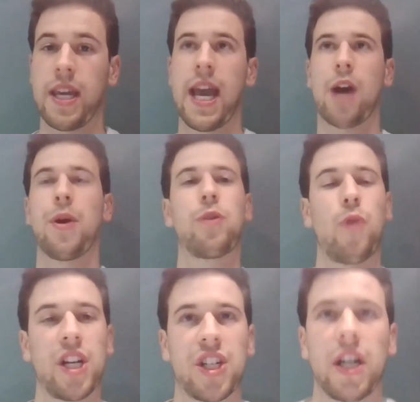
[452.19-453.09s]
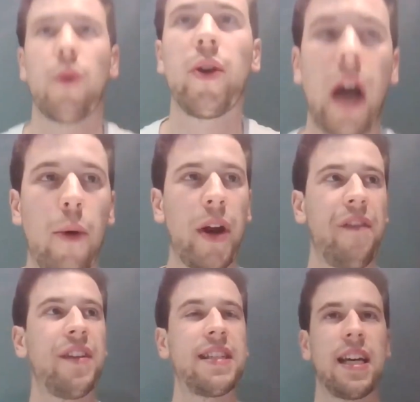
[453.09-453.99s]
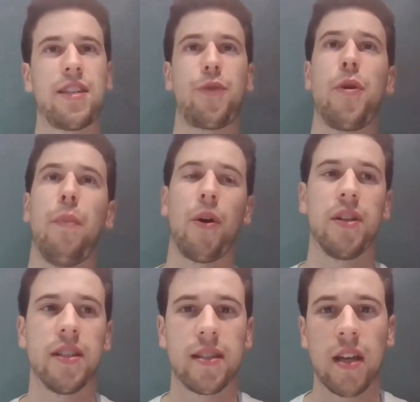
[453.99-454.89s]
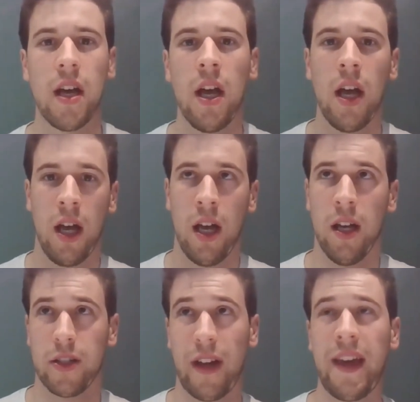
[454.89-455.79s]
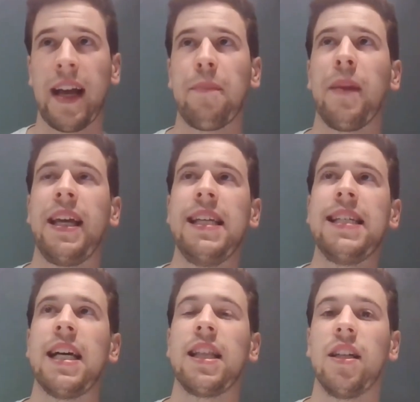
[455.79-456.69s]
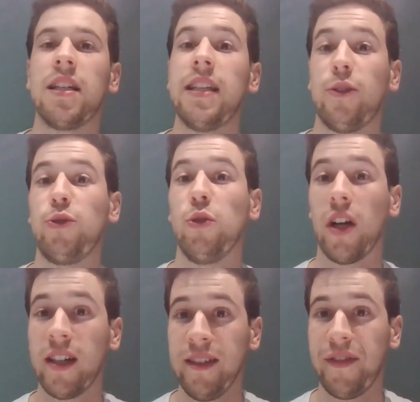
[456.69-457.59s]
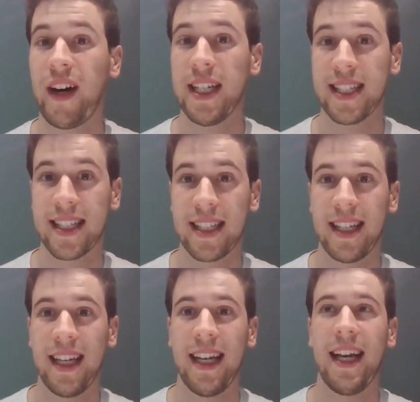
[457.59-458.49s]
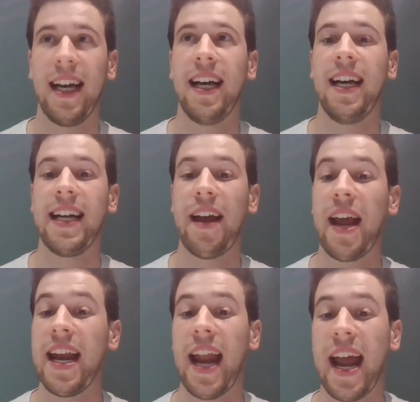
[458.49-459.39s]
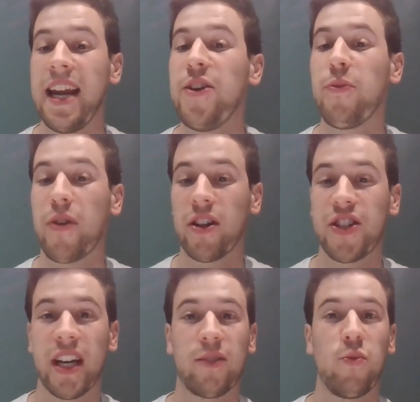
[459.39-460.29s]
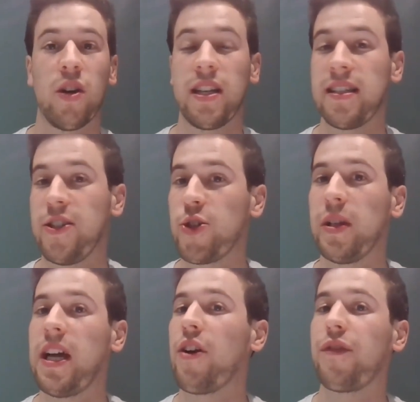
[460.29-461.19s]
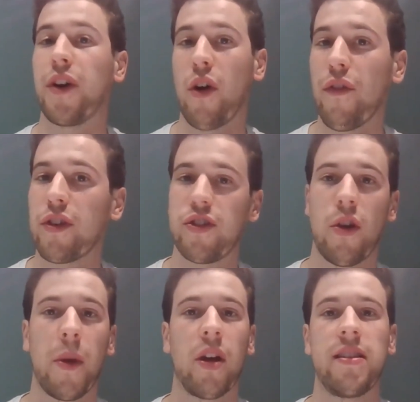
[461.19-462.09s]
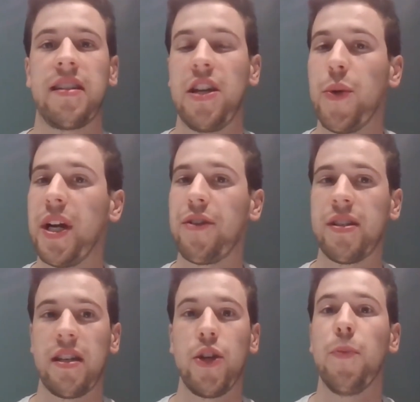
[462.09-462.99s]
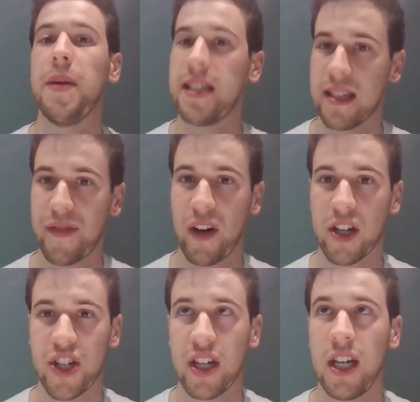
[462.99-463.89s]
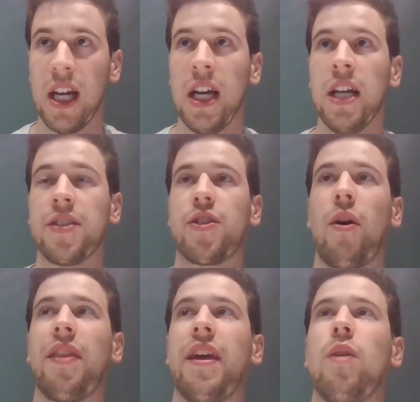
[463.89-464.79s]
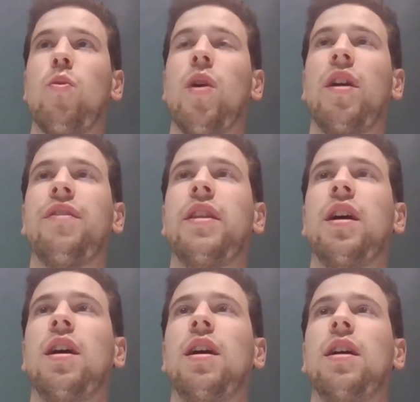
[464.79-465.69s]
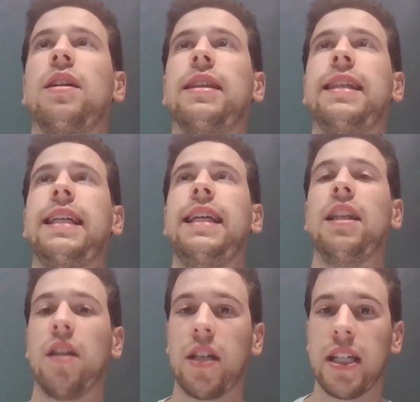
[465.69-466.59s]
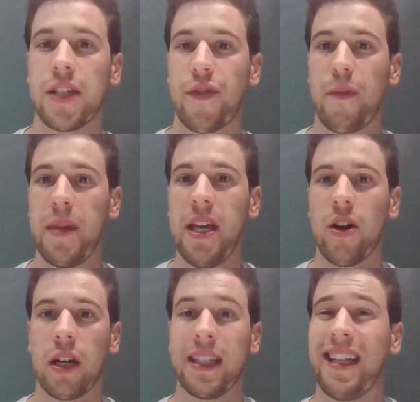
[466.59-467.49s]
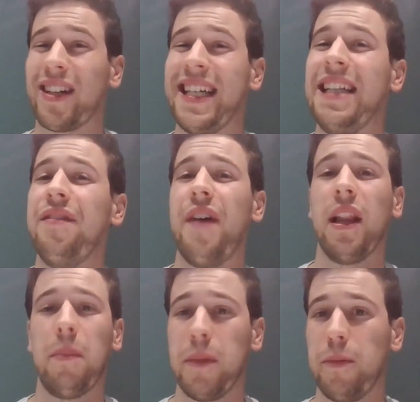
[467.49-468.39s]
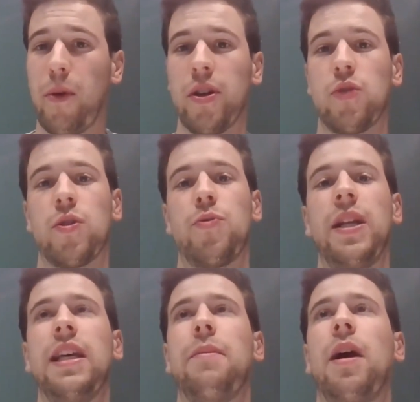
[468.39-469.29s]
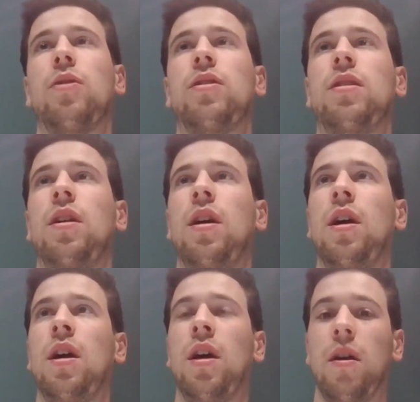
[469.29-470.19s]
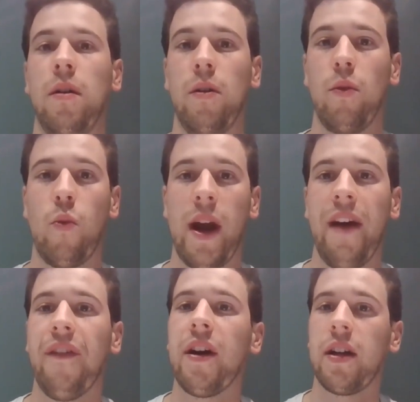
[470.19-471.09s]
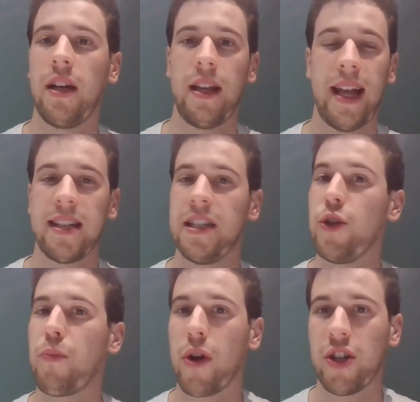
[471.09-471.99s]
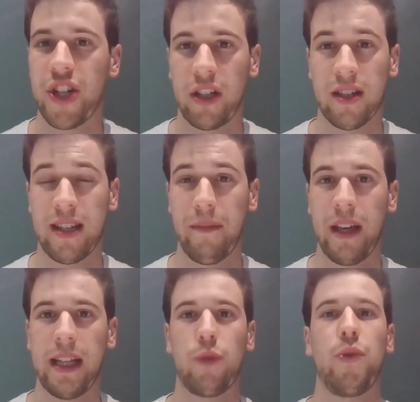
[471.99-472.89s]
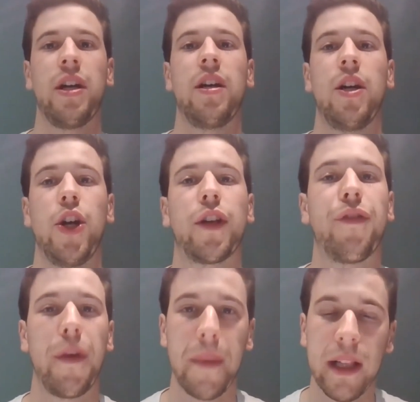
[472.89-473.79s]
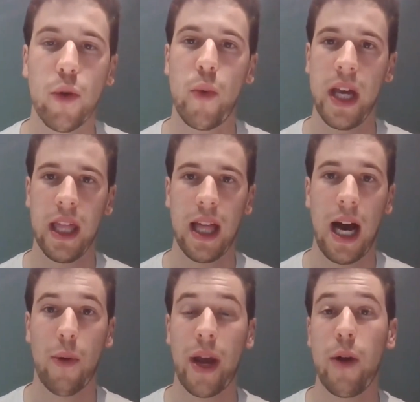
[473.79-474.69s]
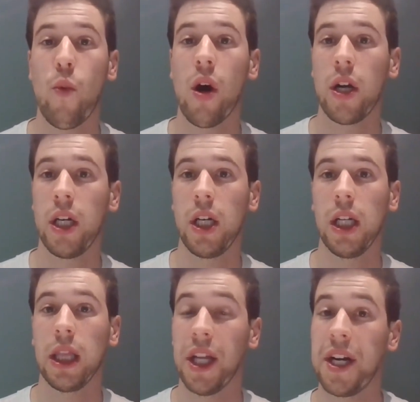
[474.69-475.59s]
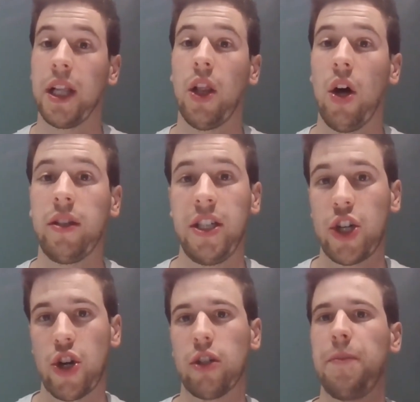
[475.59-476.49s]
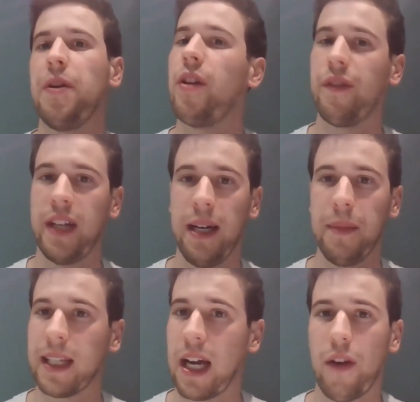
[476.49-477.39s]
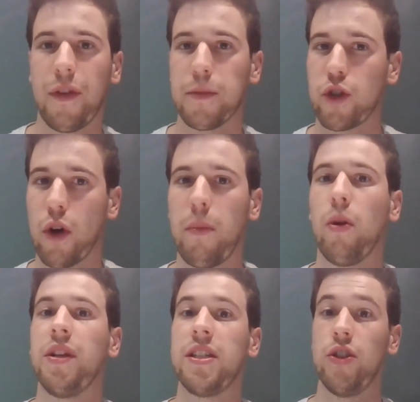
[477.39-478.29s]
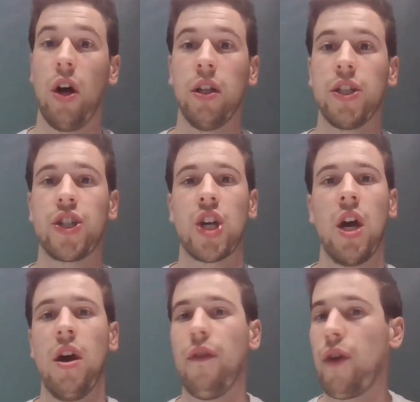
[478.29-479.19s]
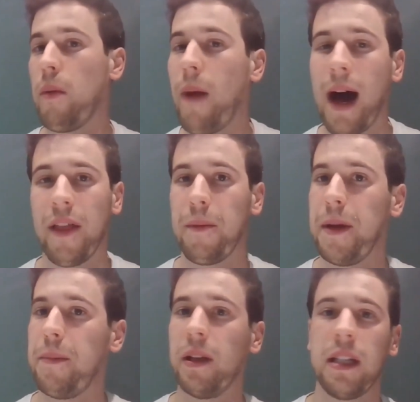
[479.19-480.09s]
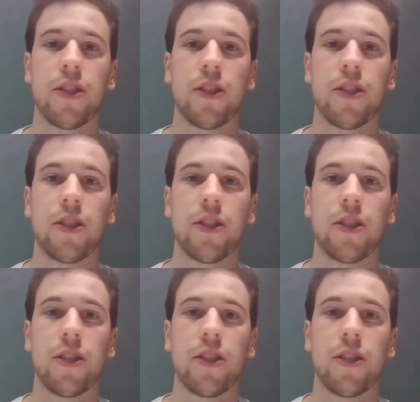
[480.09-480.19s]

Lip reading: Yeah, great question. I would emphasize 3 points. So I think at McKinsey I learned how to learn fast. In any new project, one is usually out of the comfort zone because it's a new interest, a new business function. So I think one of the key learnings from me or key development points was really about whenever there is a new project or something that we're not familiar with, how can one learn a lot in a short period of time and kind of absorb all this knowledge from other people,